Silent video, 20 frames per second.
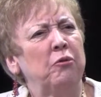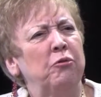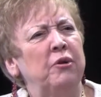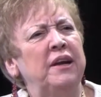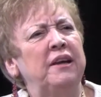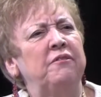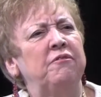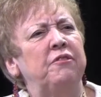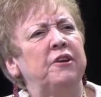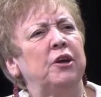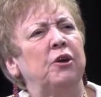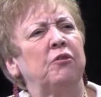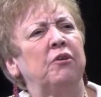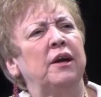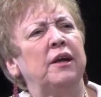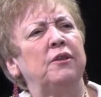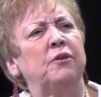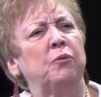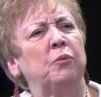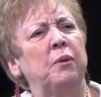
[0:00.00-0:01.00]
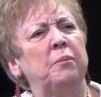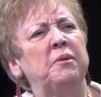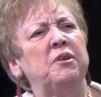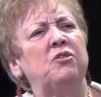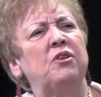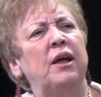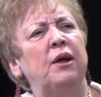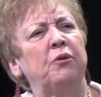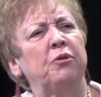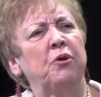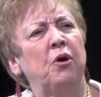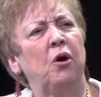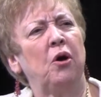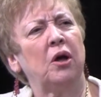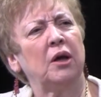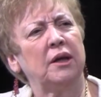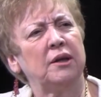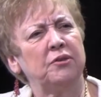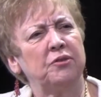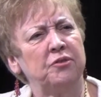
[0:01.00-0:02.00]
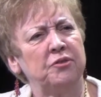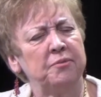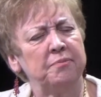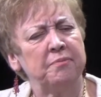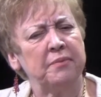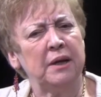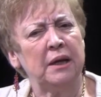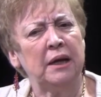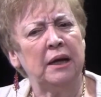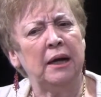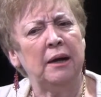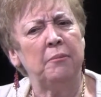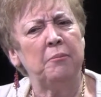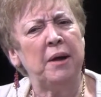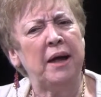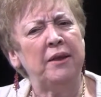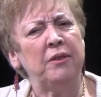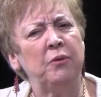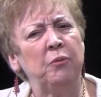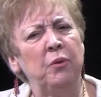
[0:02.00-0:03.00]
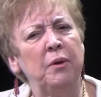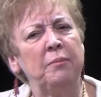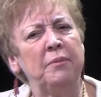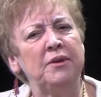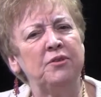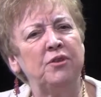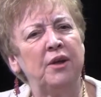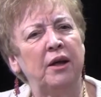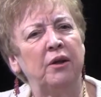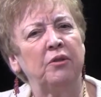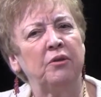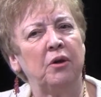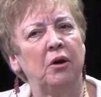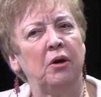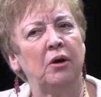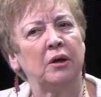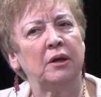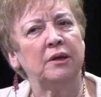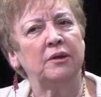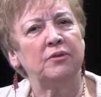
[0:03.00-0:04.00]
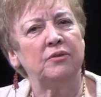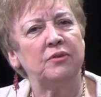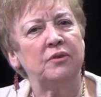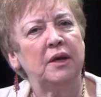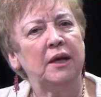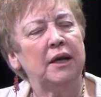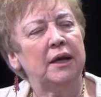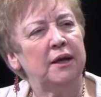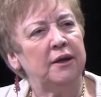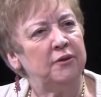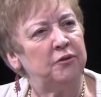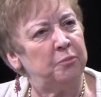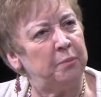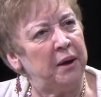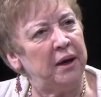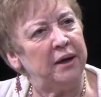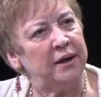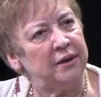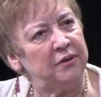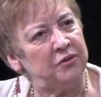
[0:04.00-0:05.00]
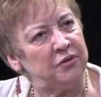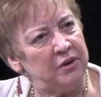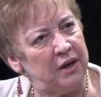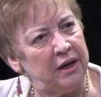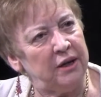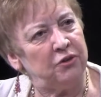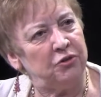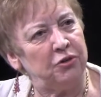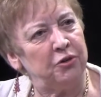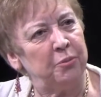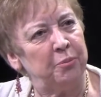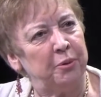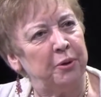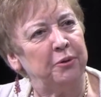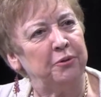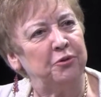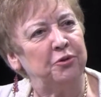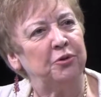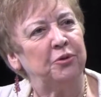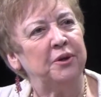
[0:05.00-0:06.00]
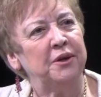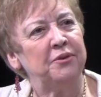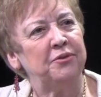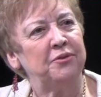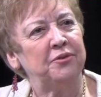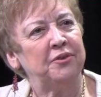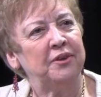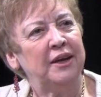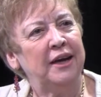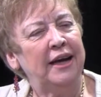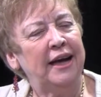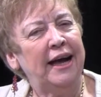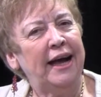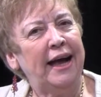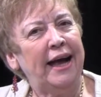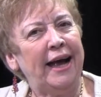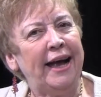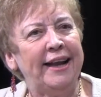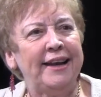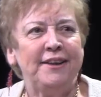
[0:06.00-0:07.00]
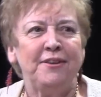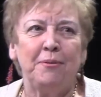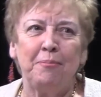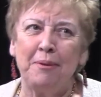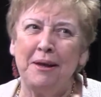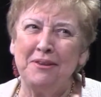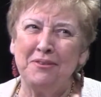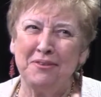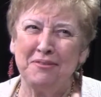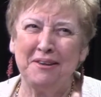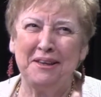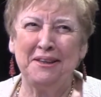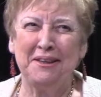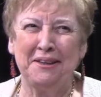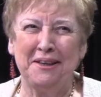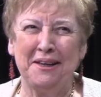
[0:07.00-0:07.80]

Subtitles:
to reinvigorate the Women's Health Caucus. And the Women's Health Caucus is by its nature pro-choice, and in the Pennsylvania